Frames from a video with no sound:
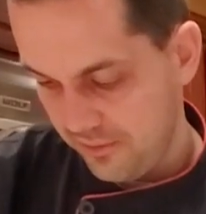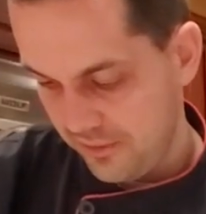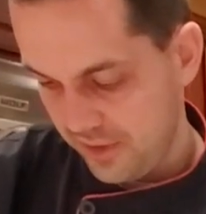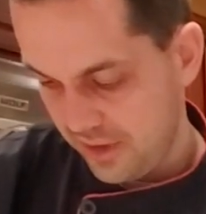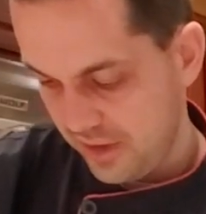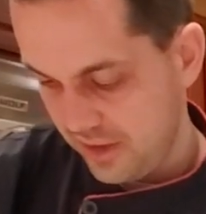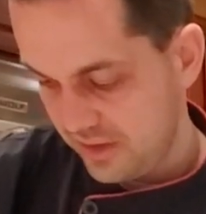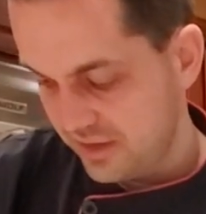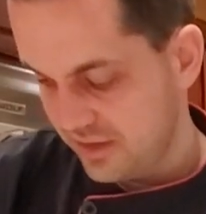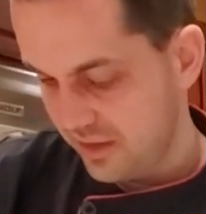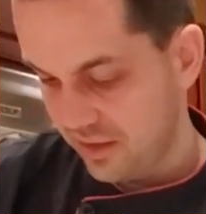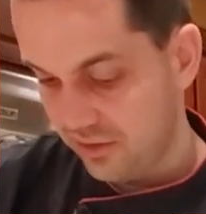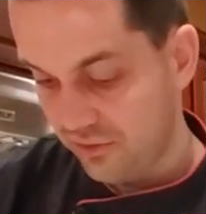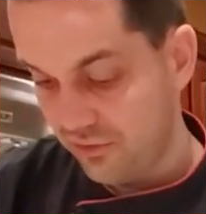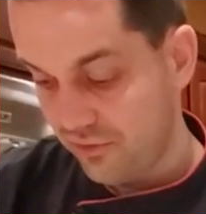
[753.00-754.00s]
It's
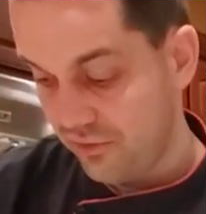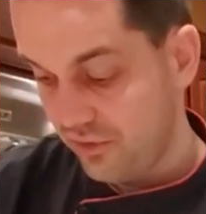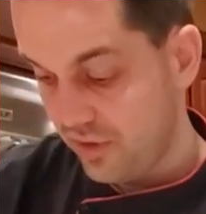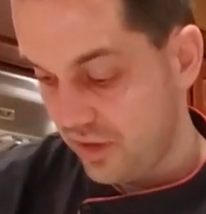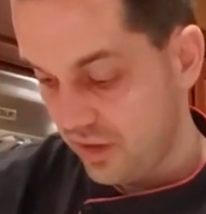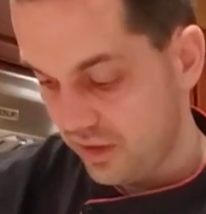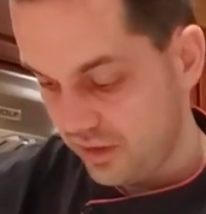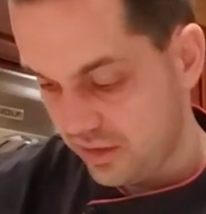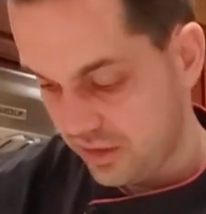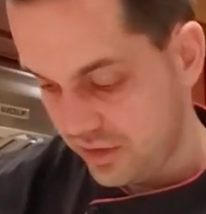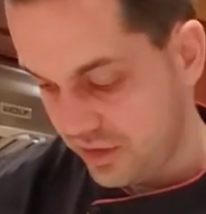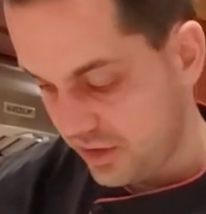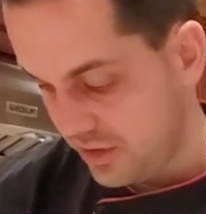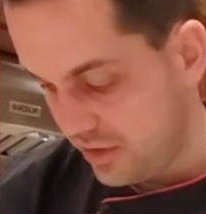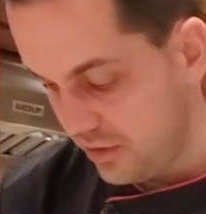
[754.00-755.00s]
really
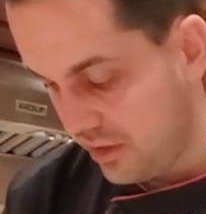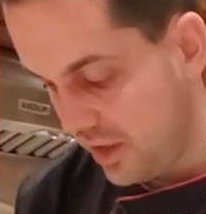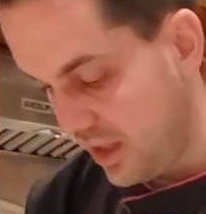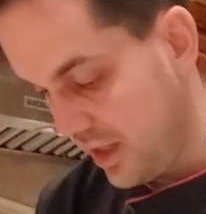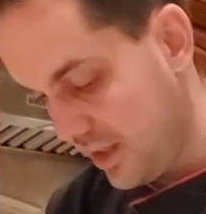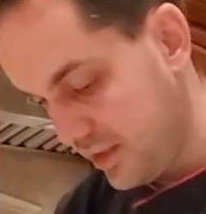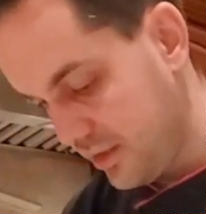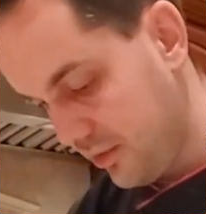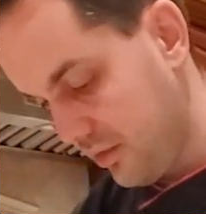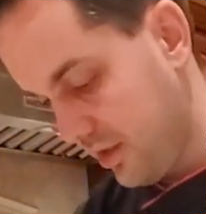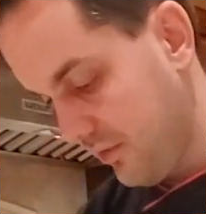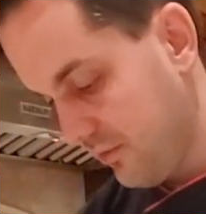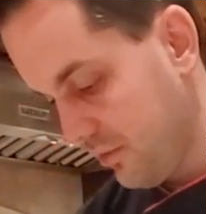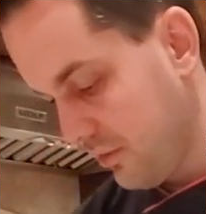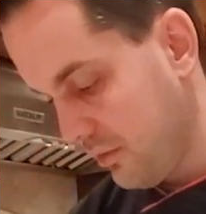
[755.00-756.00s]
delicious, you guys. You
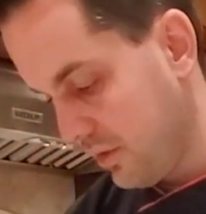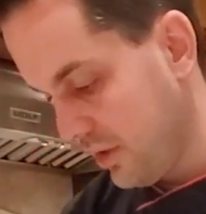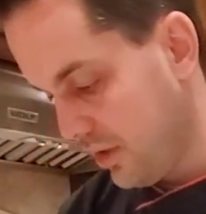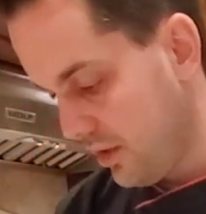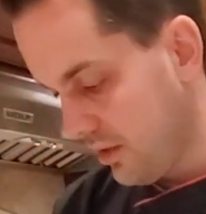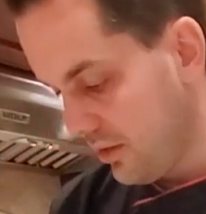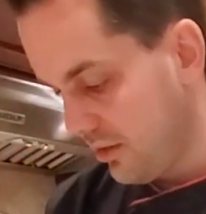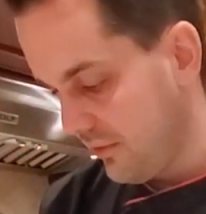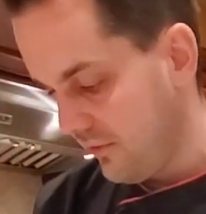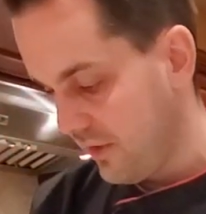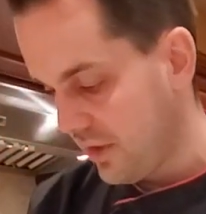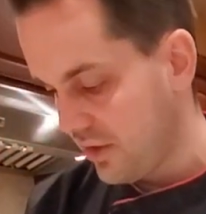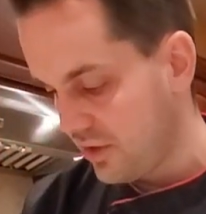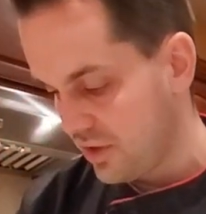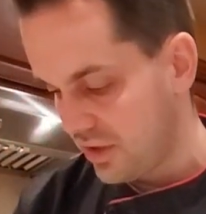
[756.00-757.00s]
have no idea. The
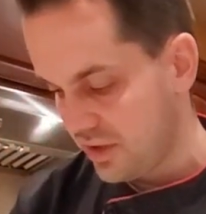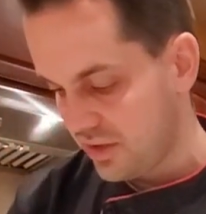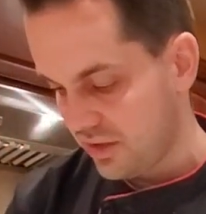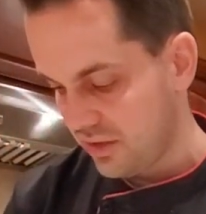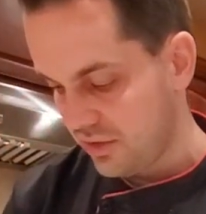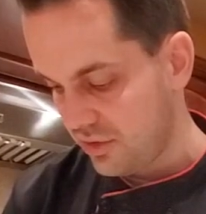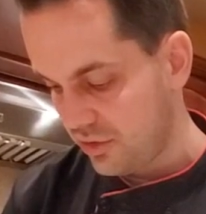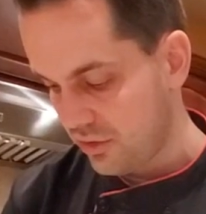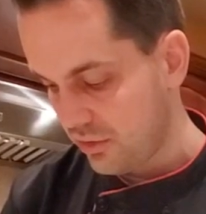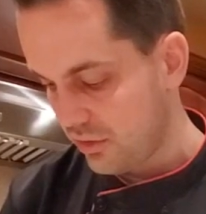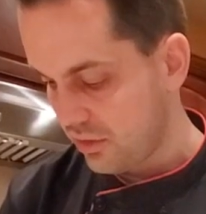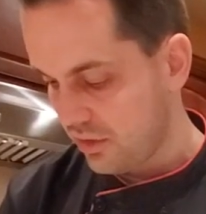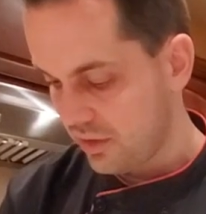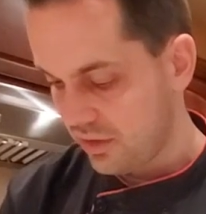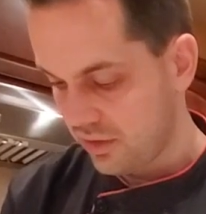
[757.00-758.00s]
feta cheese and the
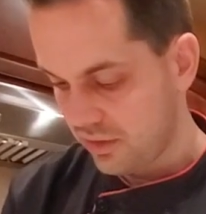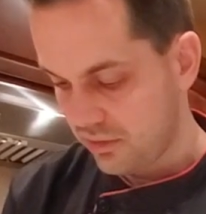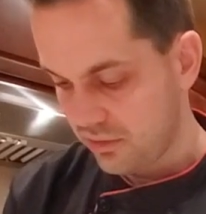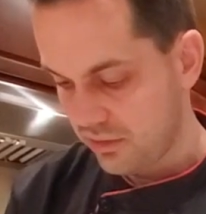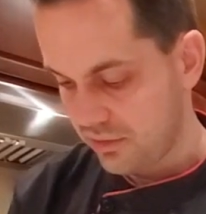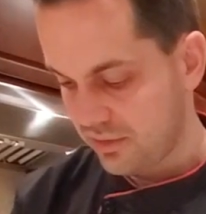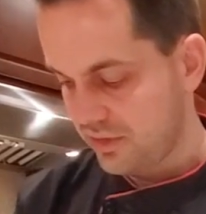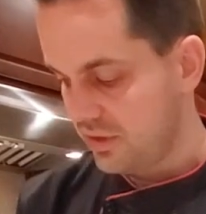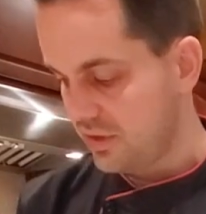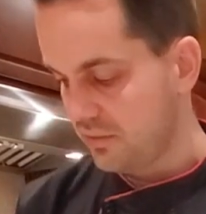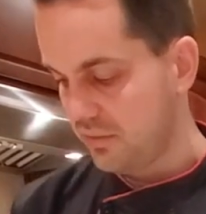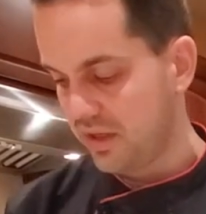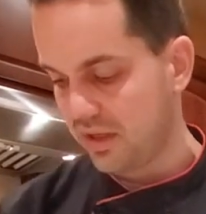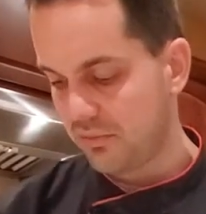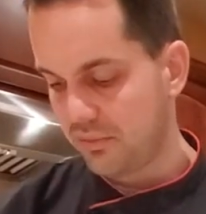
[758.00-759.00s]
sugar and the noodles just
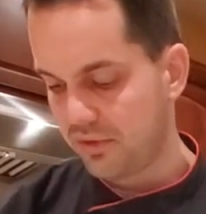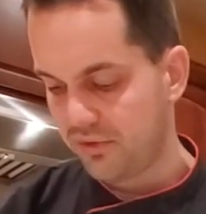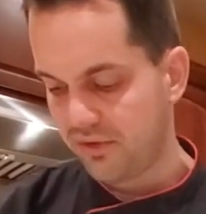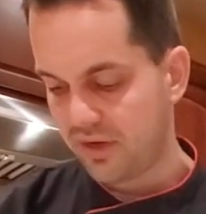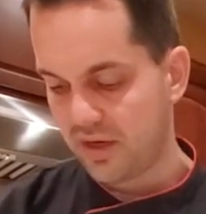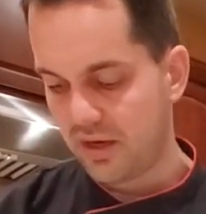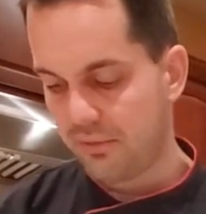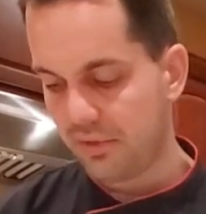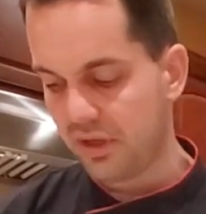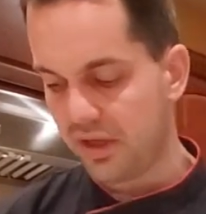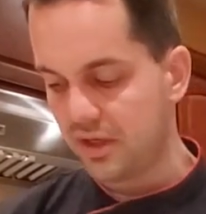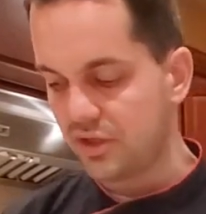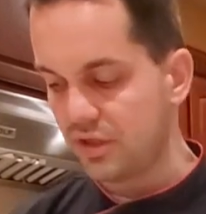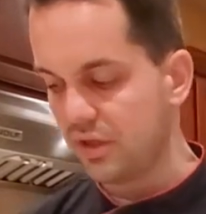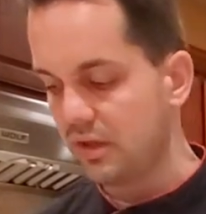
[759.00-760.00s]
make a perfect
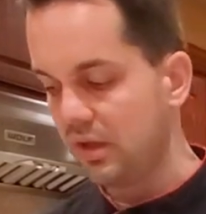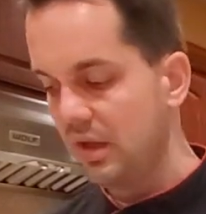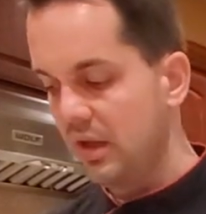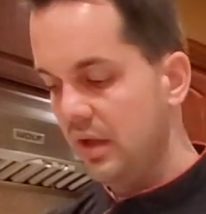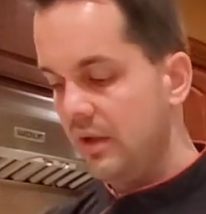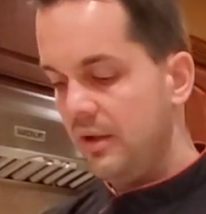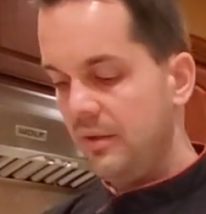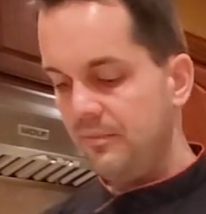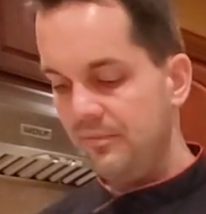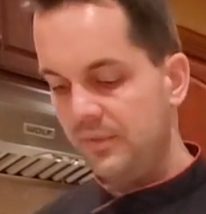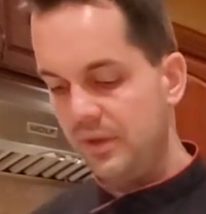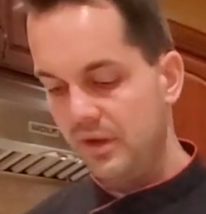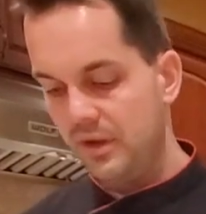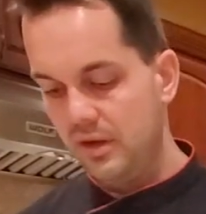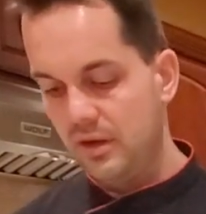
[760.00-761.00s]
combination.
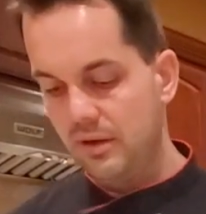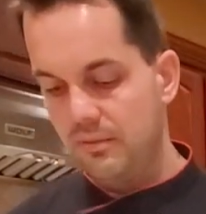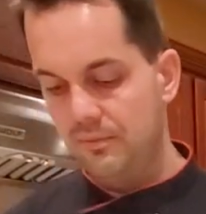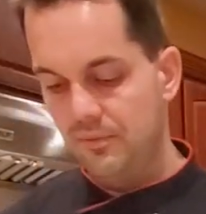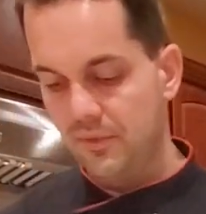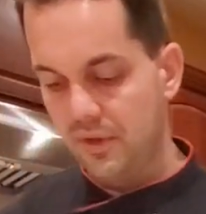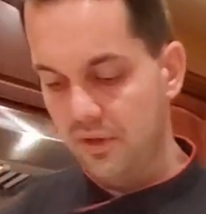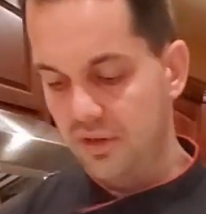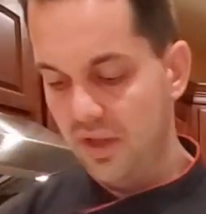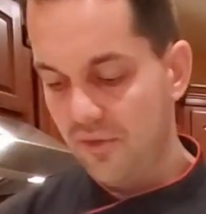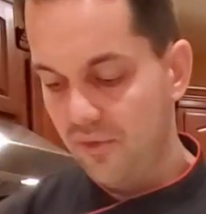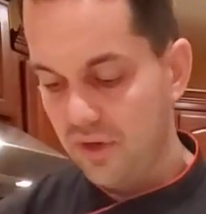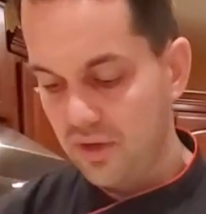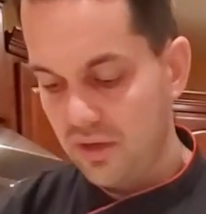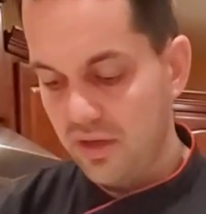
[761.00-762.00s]

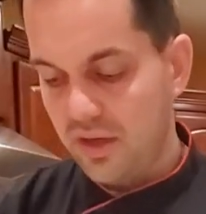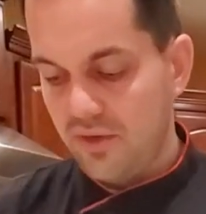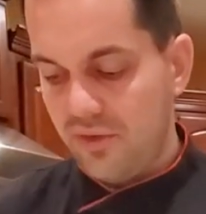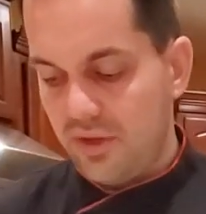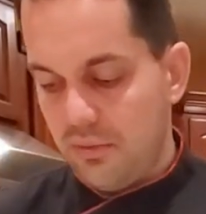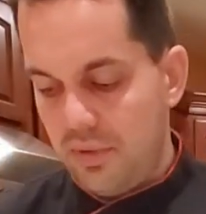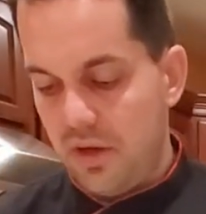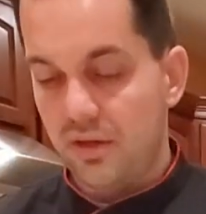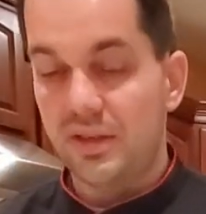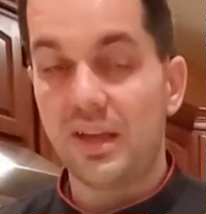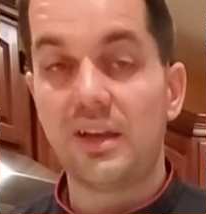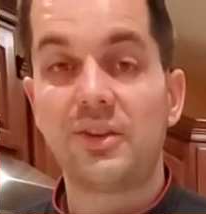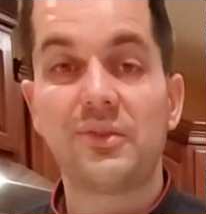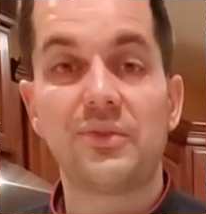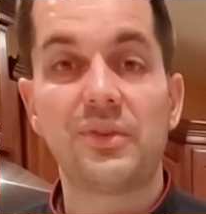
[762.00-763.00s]
Definitely give it about
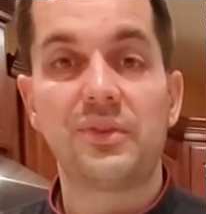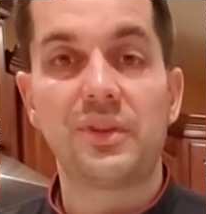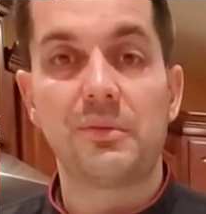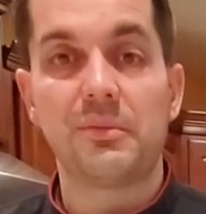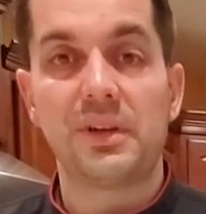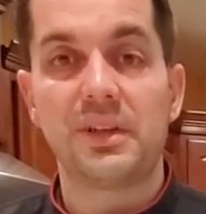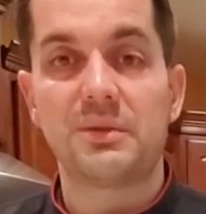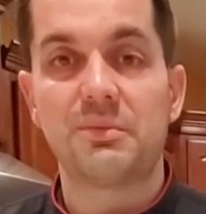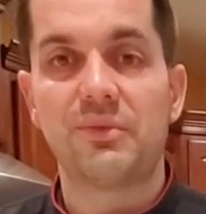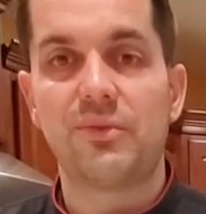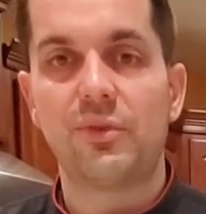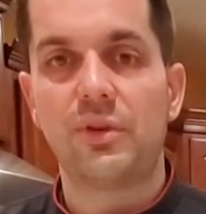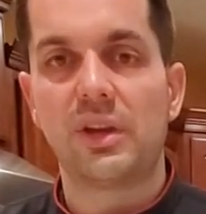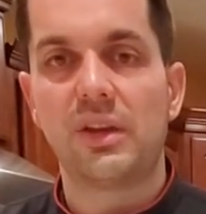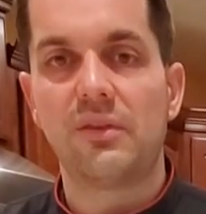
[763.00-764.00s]
10 to 15 minutes
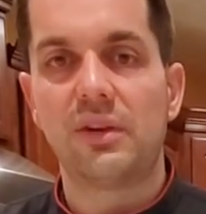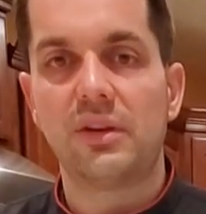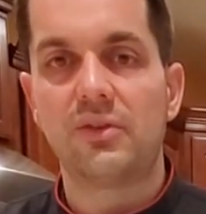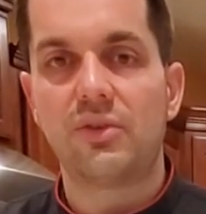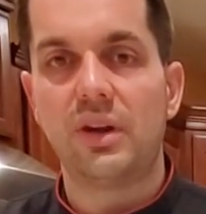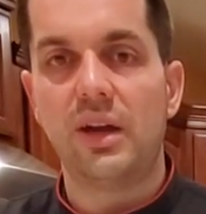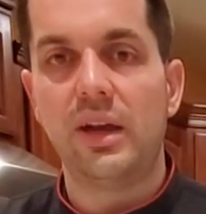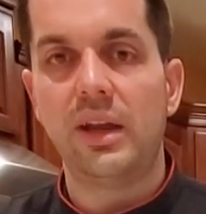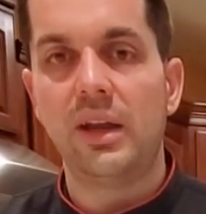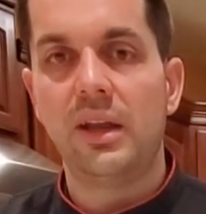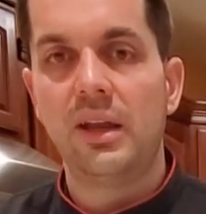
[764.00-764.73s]
before you give it a try.